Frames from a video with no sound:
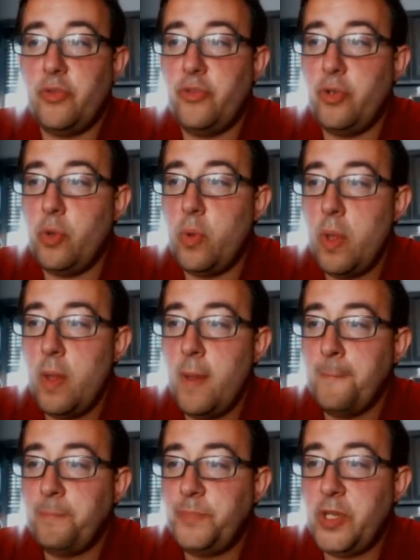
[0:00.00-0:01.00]
So,
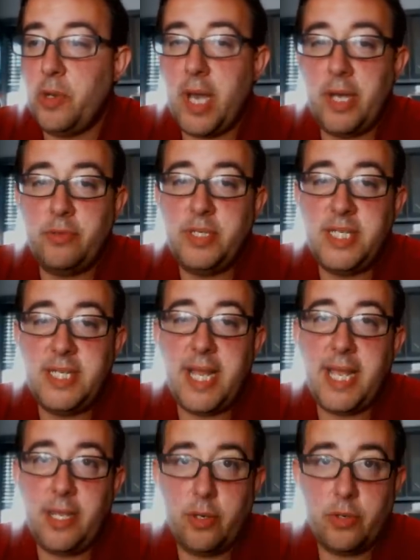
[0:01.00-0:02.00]
you know, I don't need
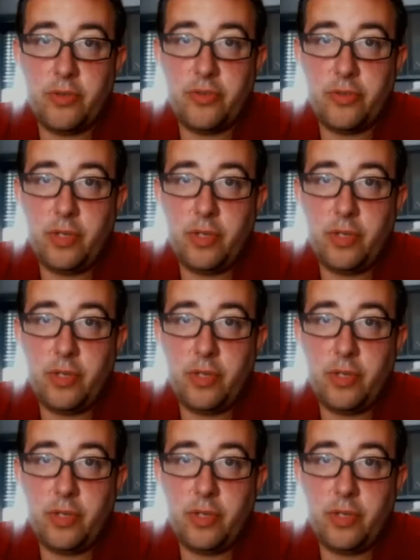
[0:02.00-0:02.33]
haters.